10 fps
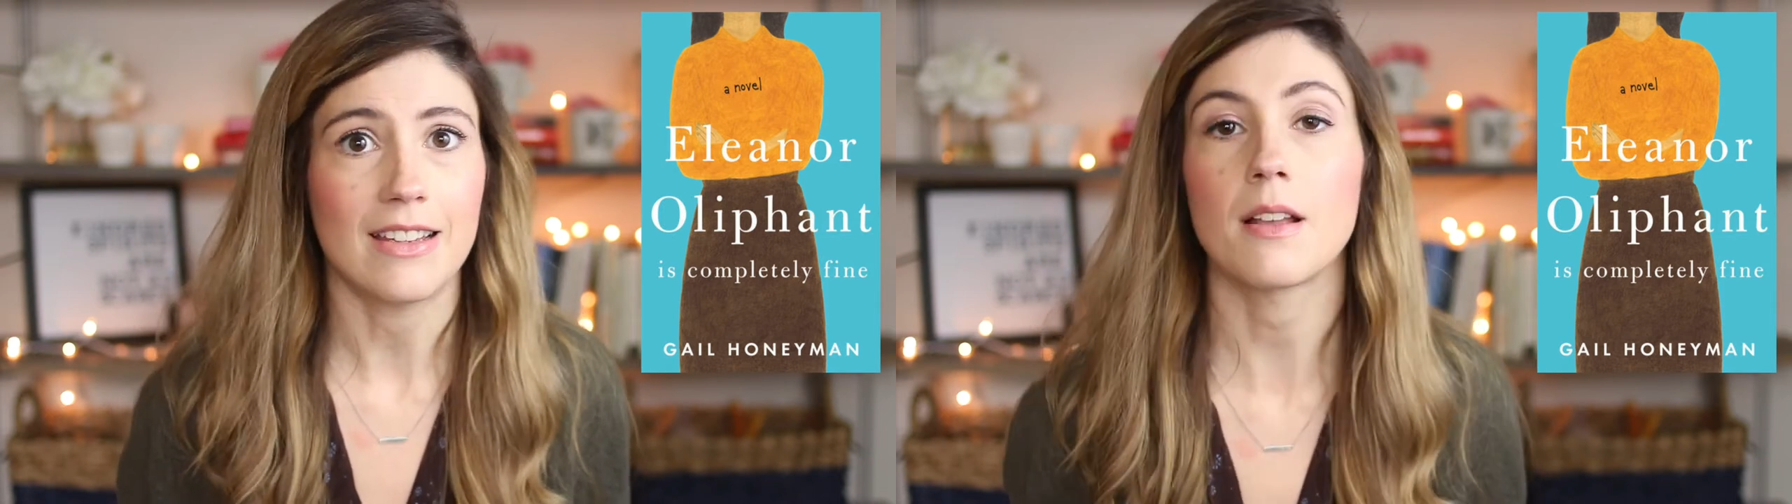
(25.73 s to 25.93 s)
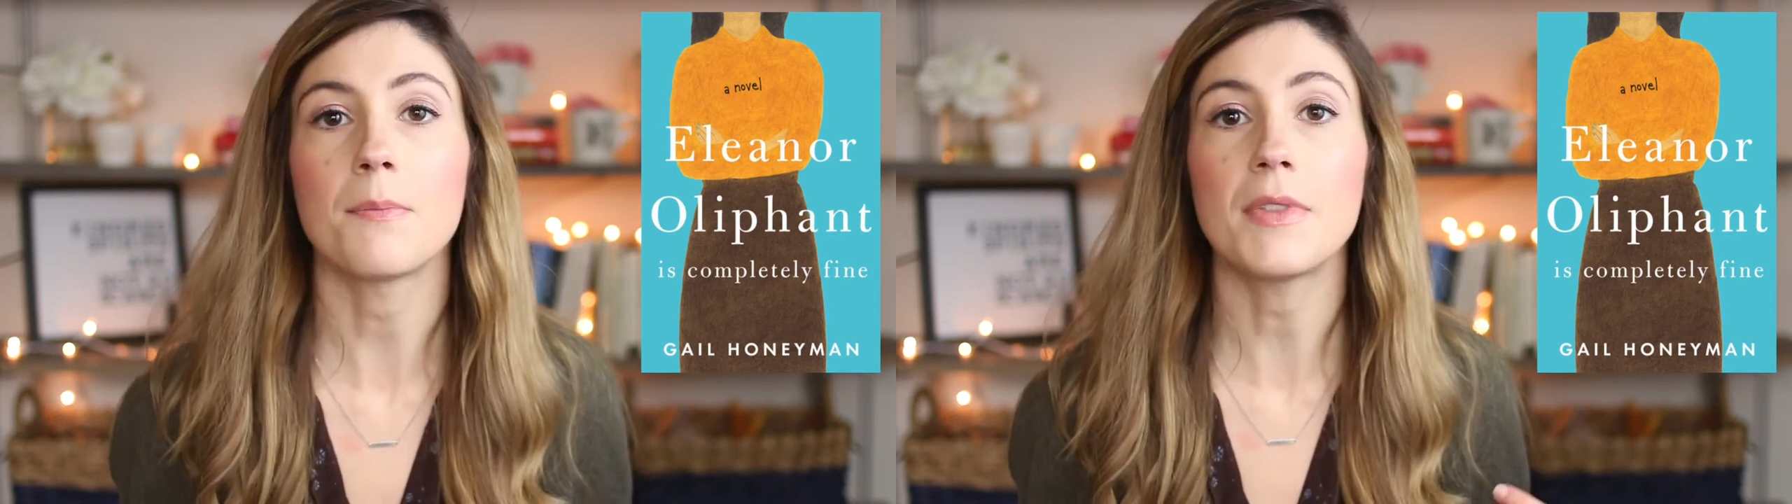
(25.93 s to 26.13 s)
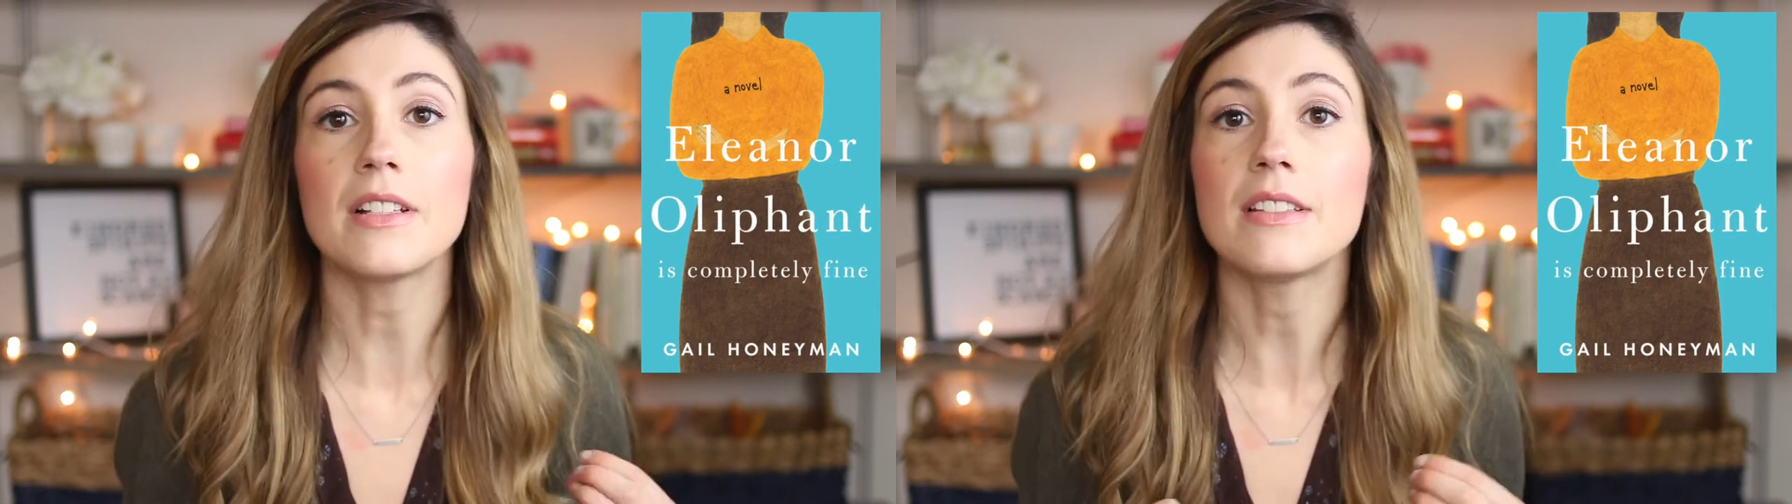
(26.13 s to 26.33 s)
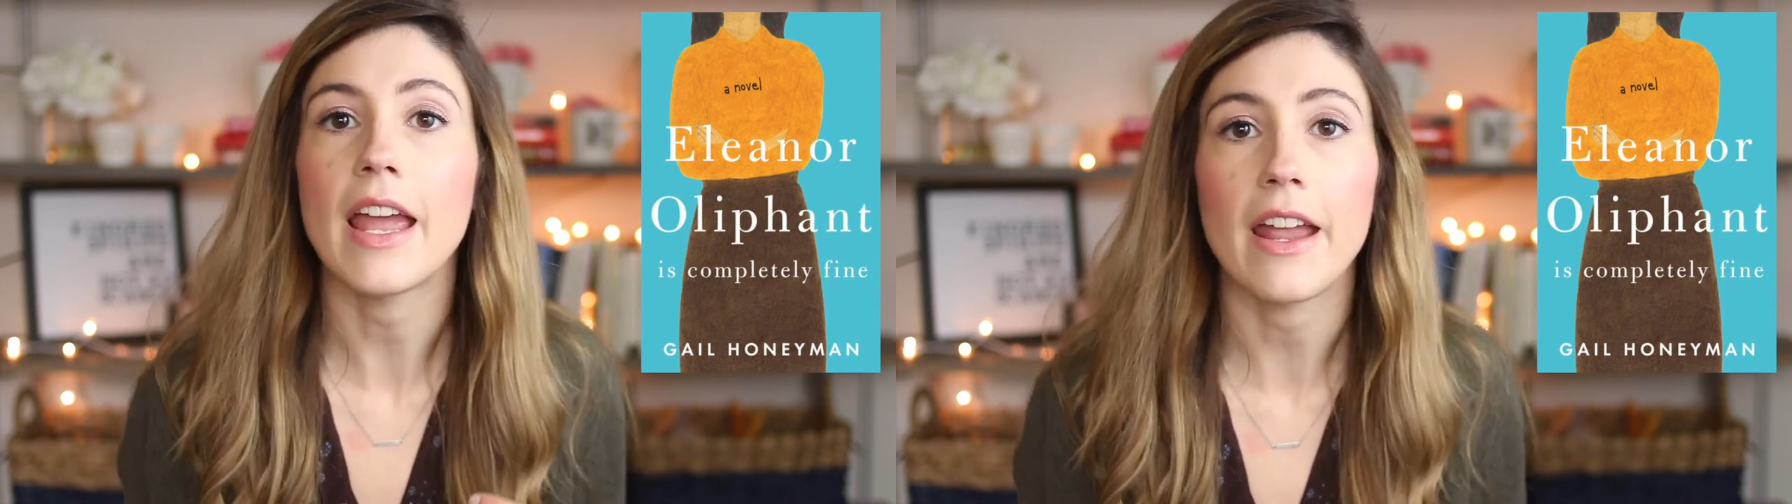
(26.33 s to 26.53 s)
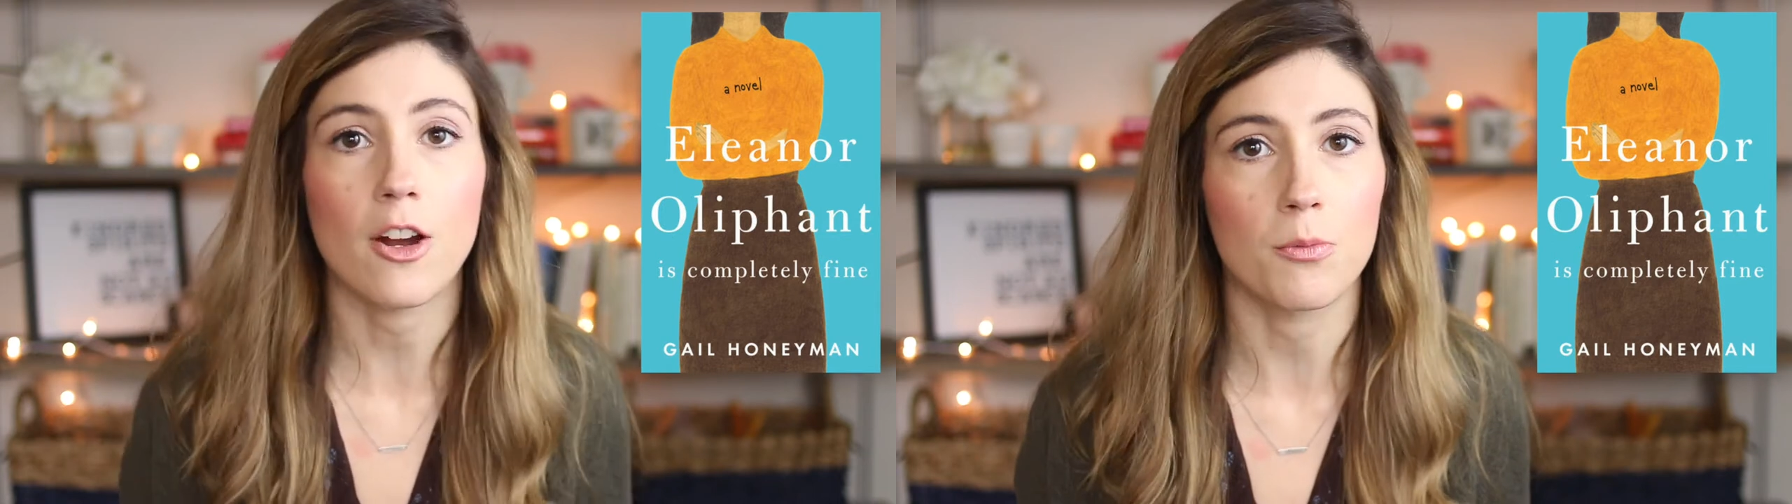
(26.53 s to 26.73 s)
Something
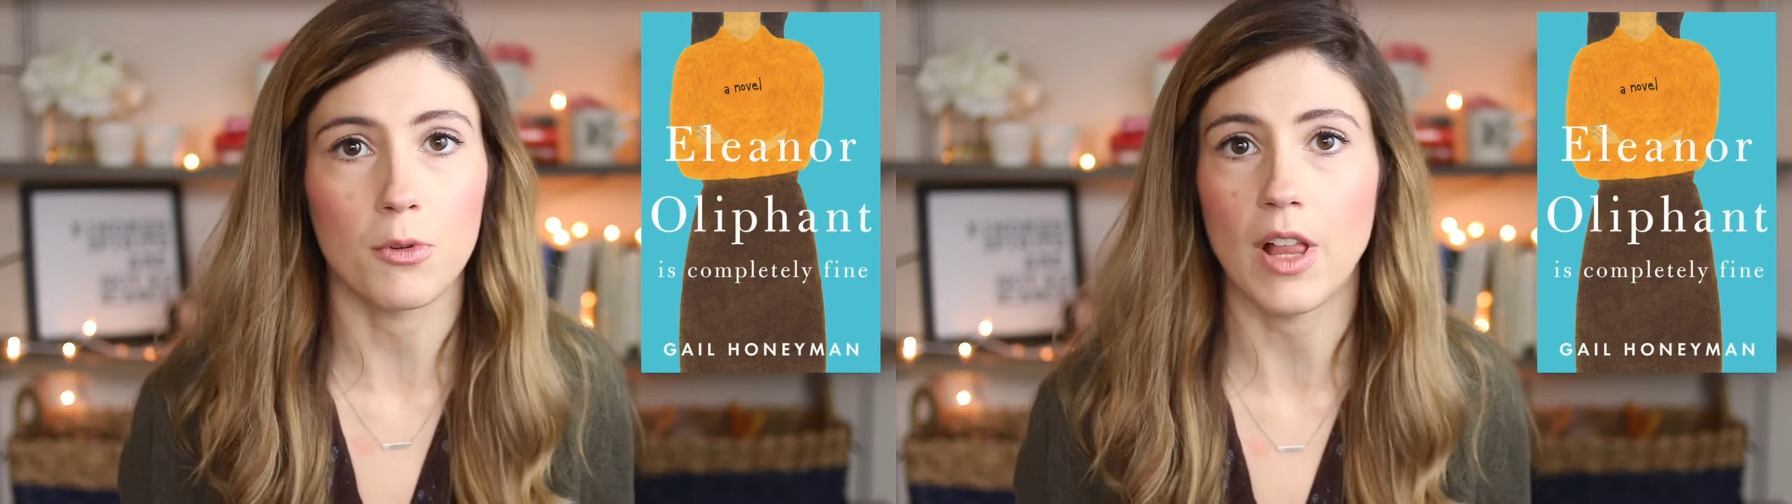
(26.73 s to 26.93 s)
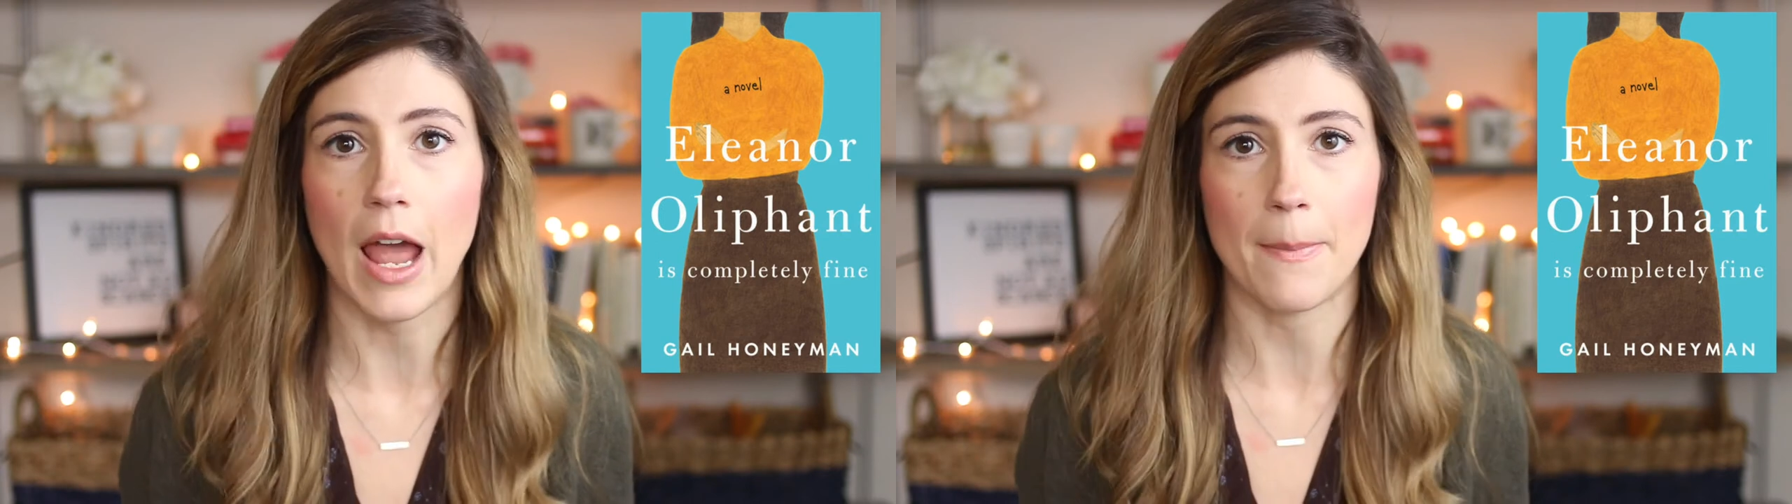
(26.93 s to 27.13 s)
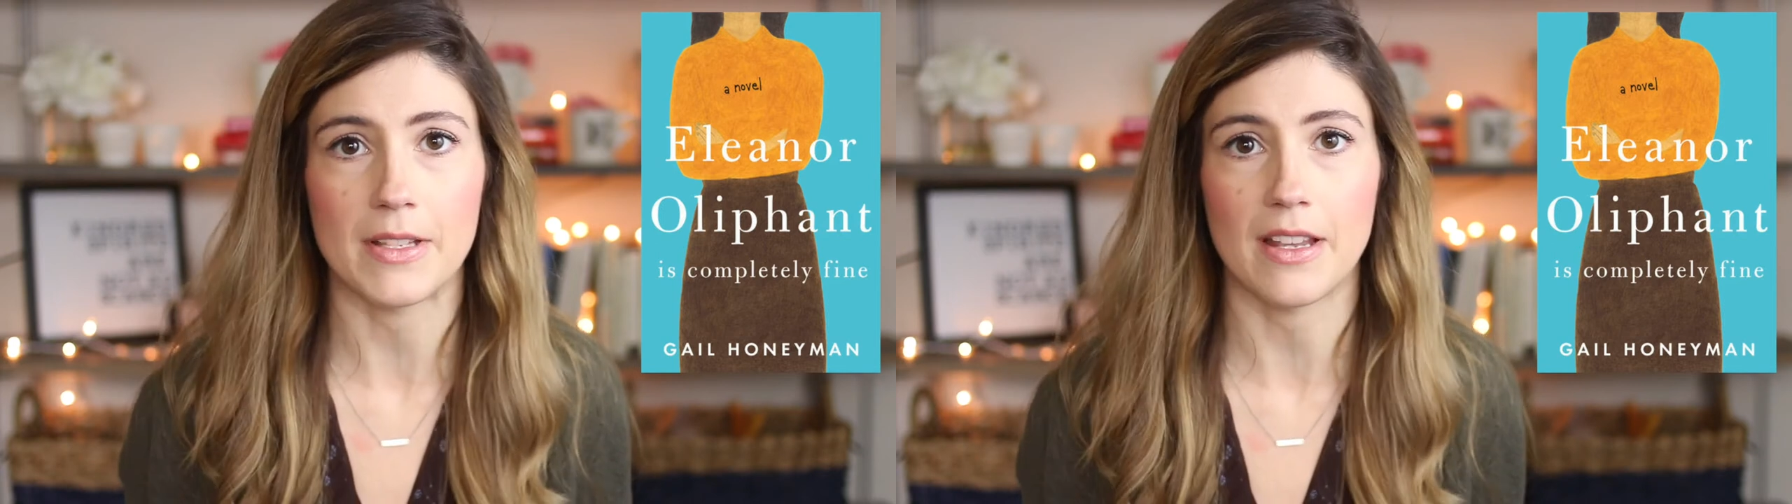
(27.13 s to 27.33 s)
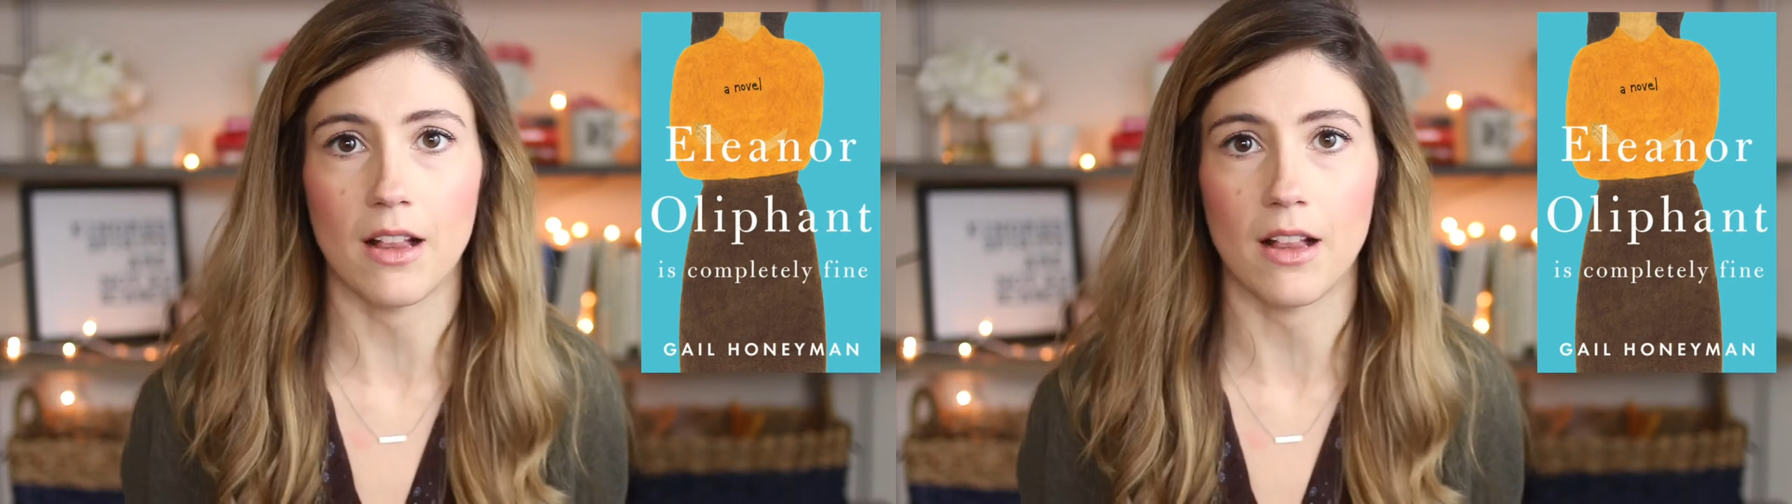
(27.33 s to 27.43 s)
terrible happened